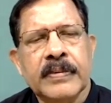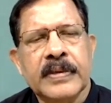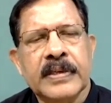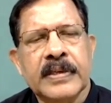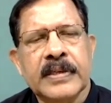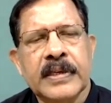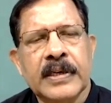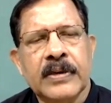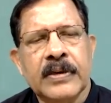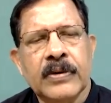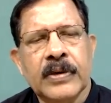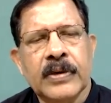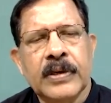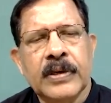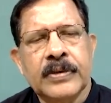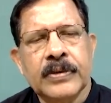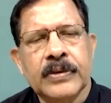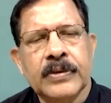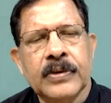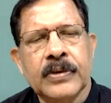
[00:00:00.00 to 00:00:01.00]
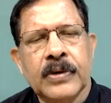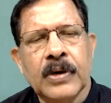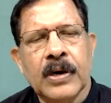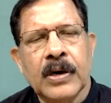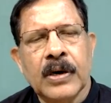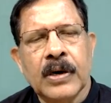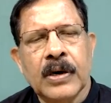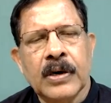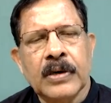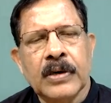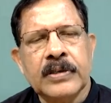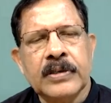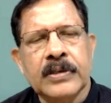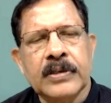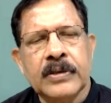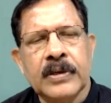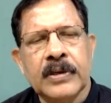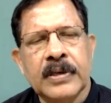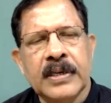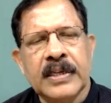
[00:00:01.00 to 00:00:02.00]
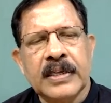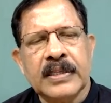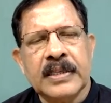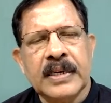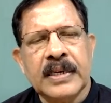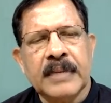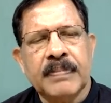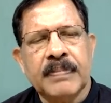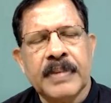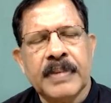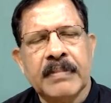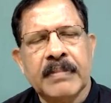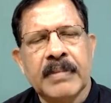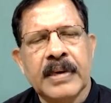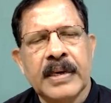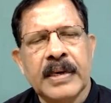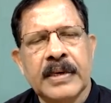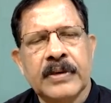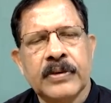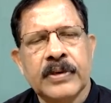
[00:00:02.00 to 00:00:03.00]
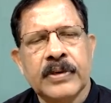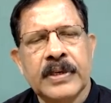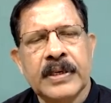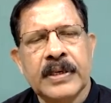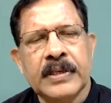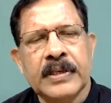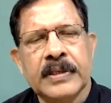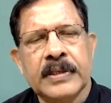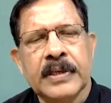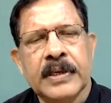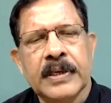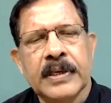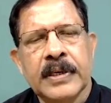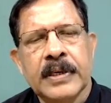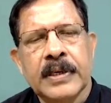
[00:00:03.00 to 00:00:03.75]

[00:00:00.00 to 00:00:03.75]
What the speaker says: This is equal to cos 23 pi by 2 is